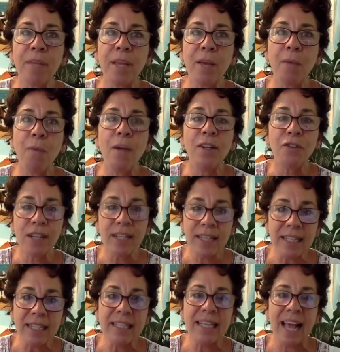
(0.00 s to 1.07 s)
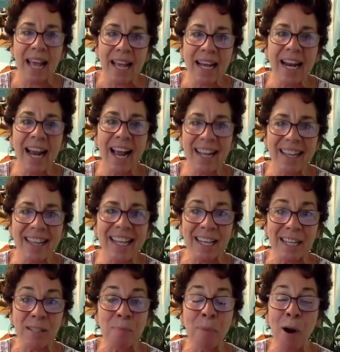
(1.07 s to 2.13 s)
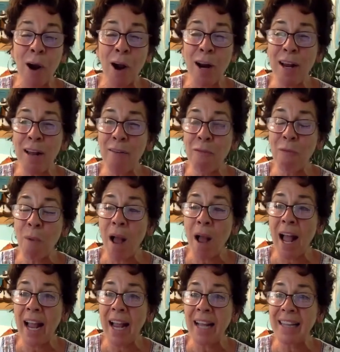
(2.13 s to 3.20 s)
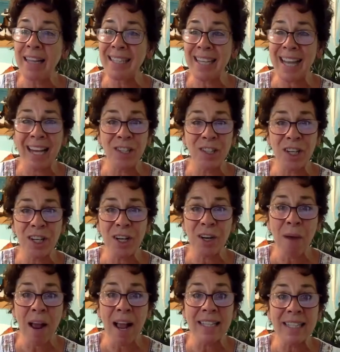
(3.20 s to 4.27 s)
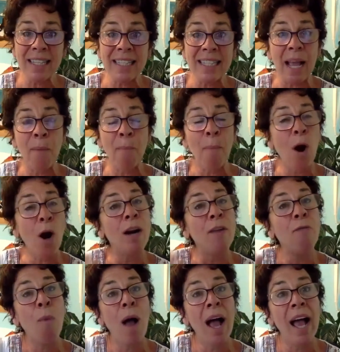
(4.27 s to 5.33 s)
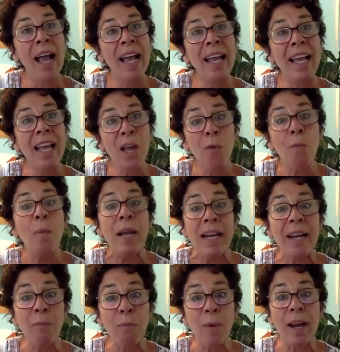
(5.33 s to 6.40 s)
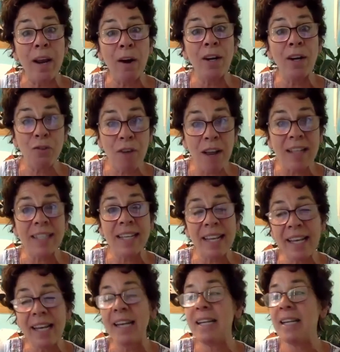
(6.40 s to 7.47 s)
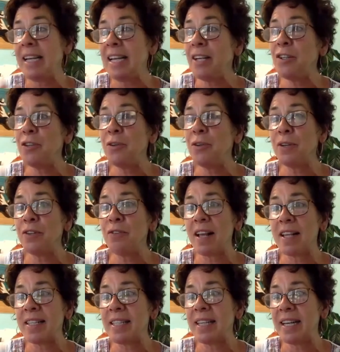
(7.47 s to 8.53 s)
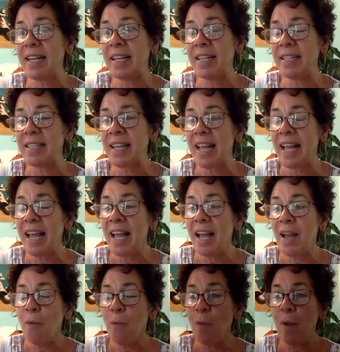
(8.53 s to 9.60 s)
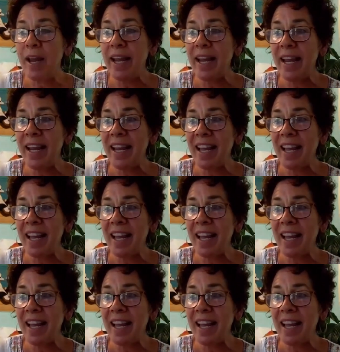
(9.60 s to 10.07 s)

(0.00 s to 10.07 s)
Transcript: what Traci said, I think, is part of why the tension arises, and part of why we are addressing it and need to address it is we